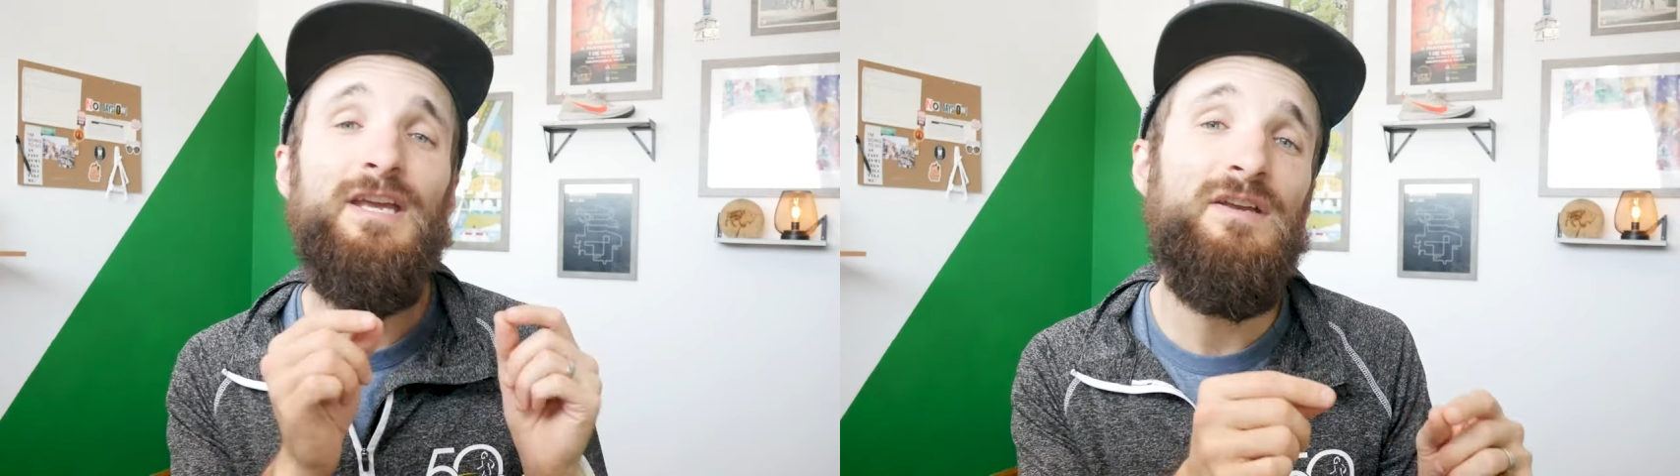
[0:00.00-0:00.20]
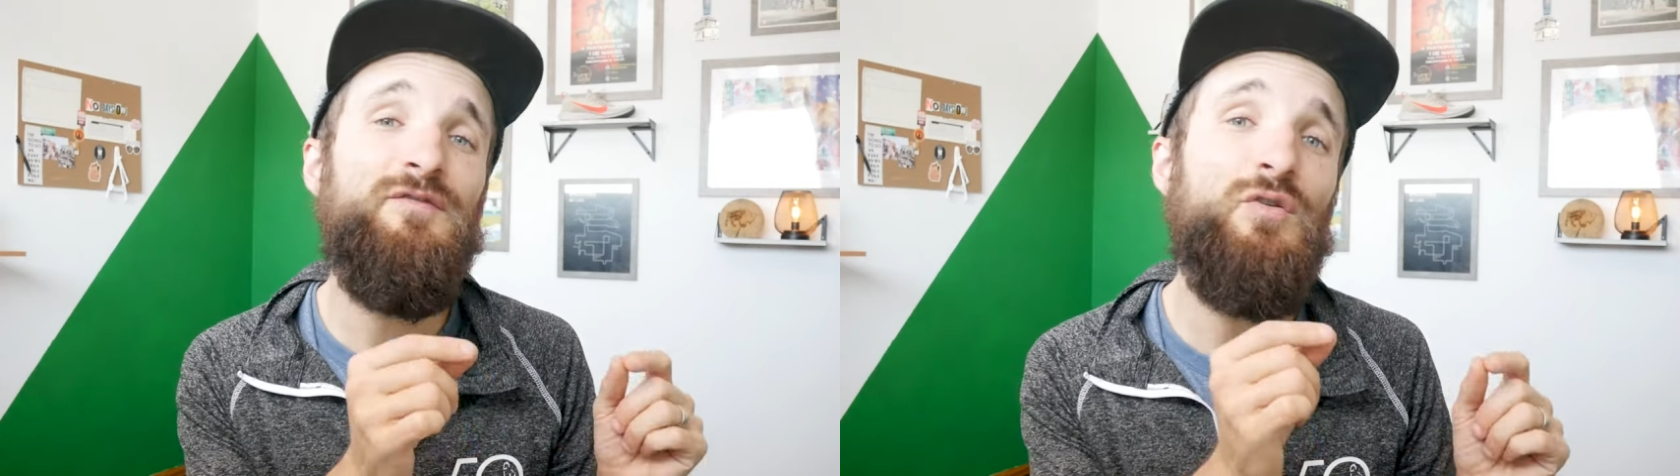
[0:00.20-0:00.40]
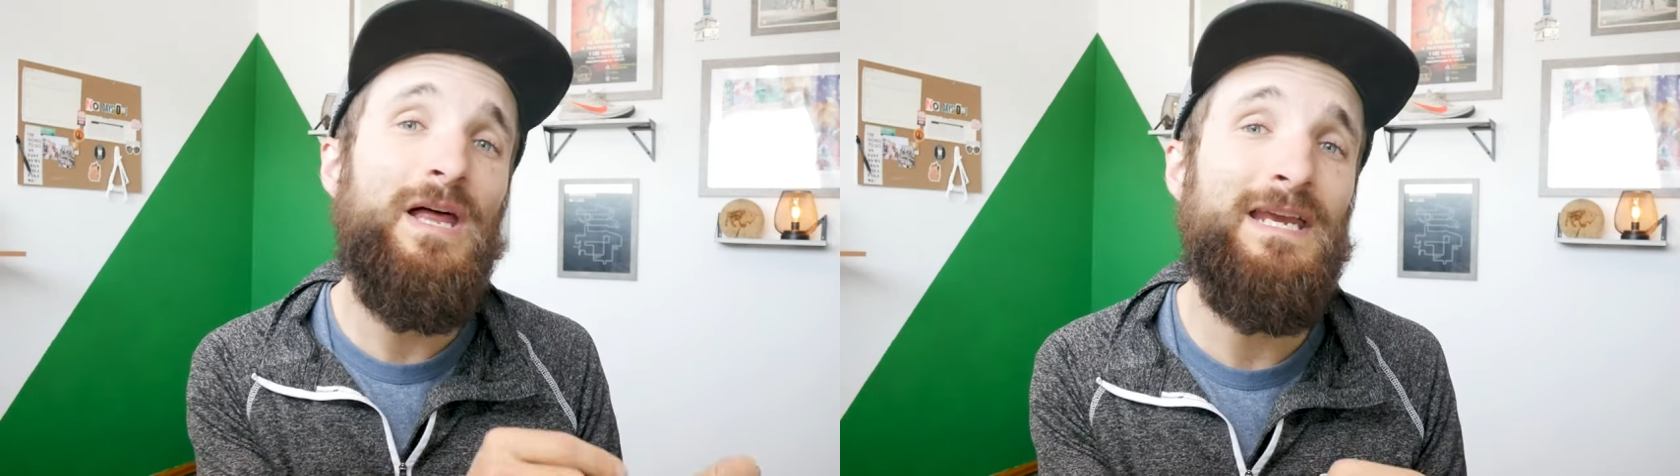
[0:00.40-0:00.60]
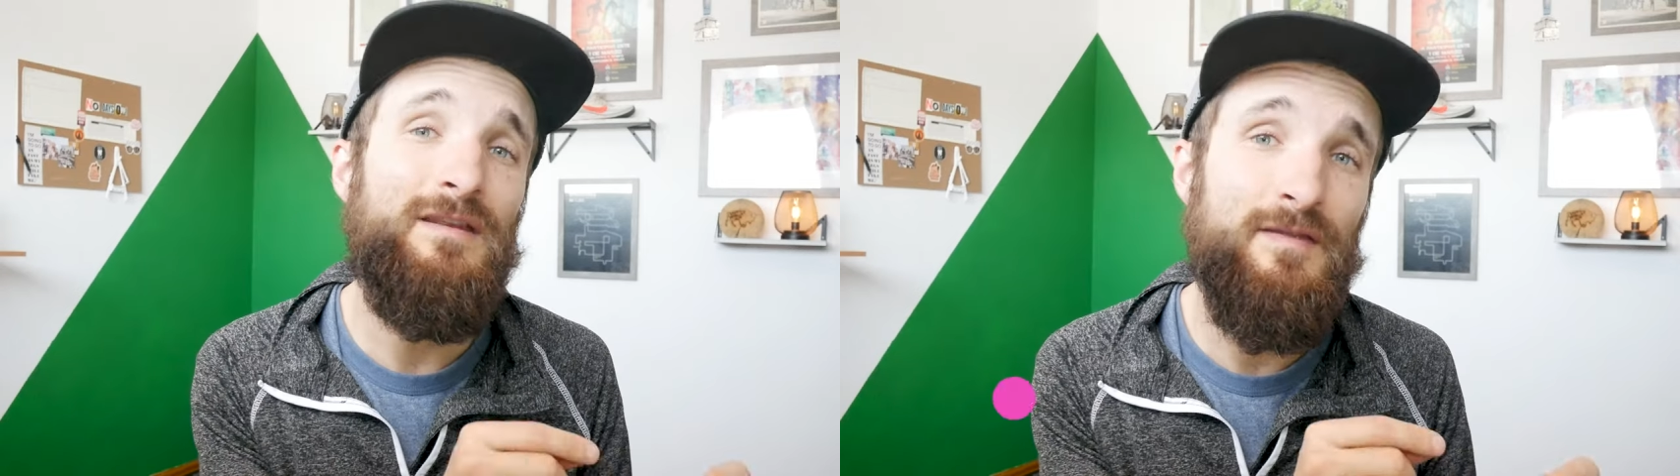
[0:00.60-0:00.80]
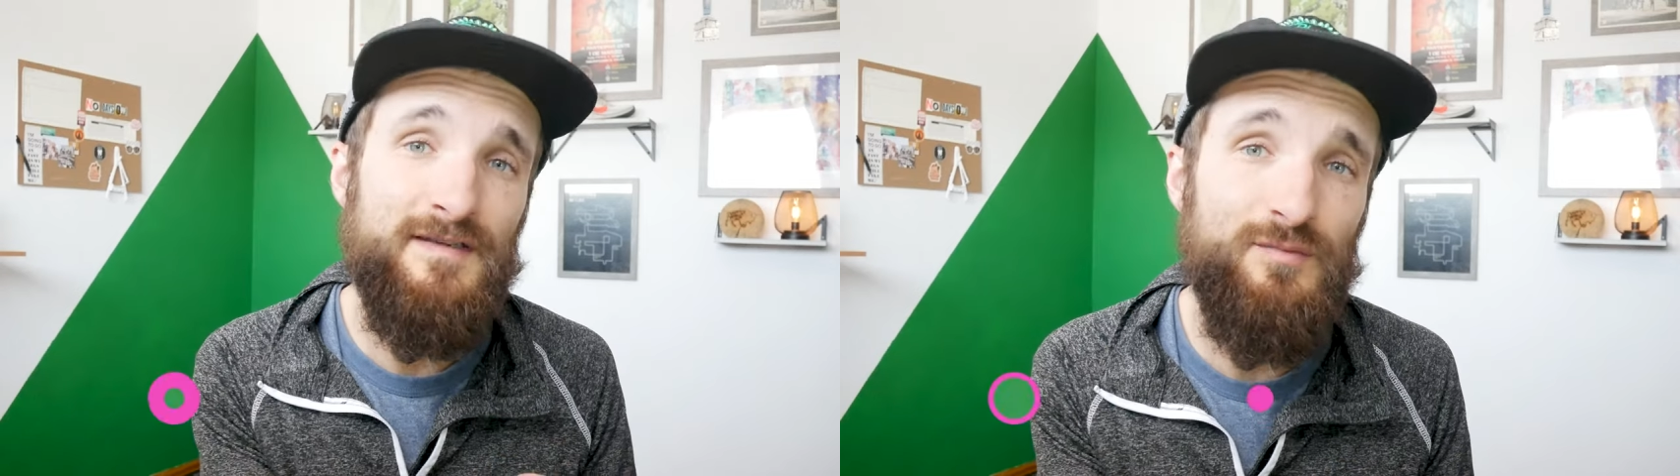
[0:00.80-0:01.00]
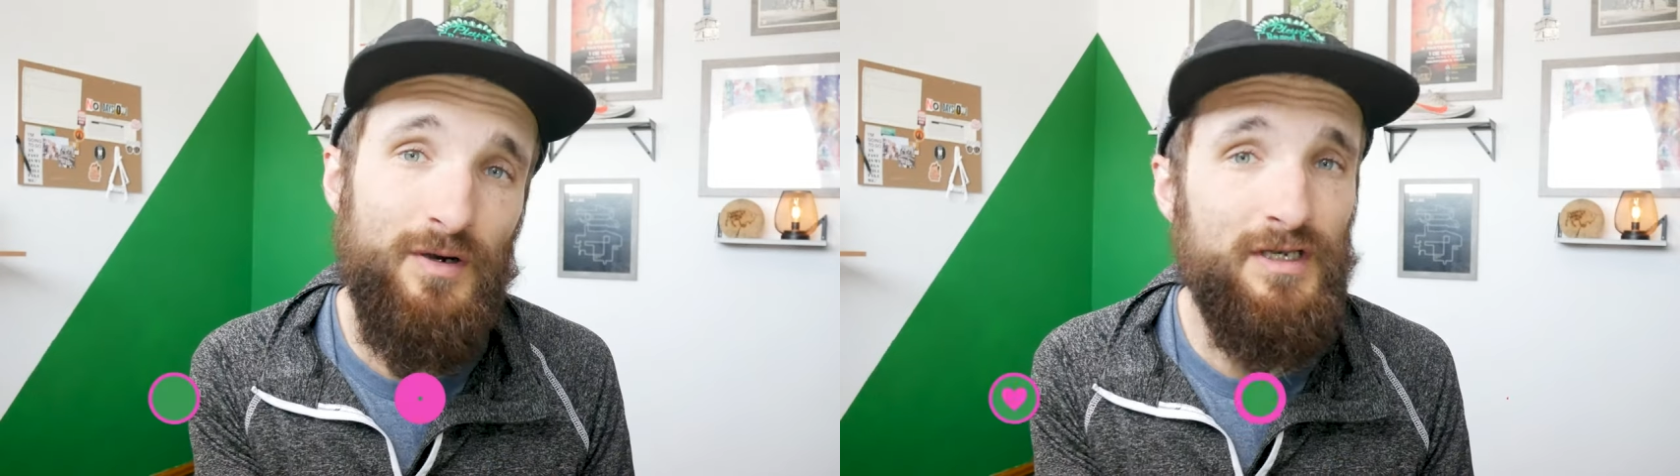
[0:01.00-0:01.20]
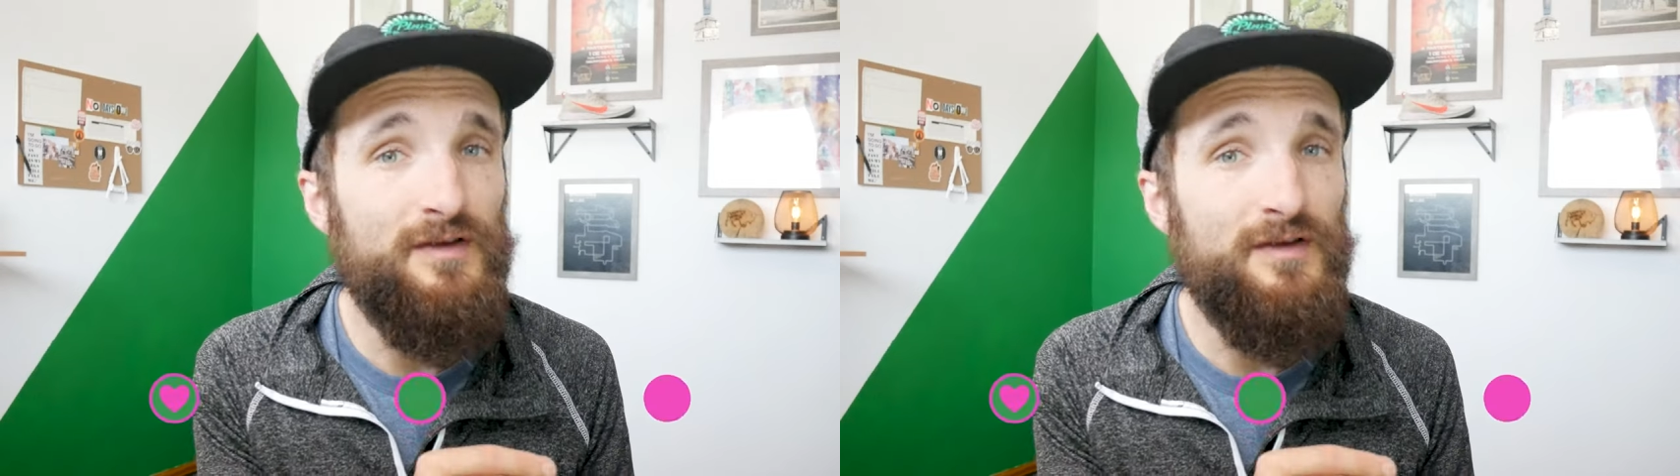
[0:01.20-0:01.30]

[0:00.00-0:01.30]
if you liked this one.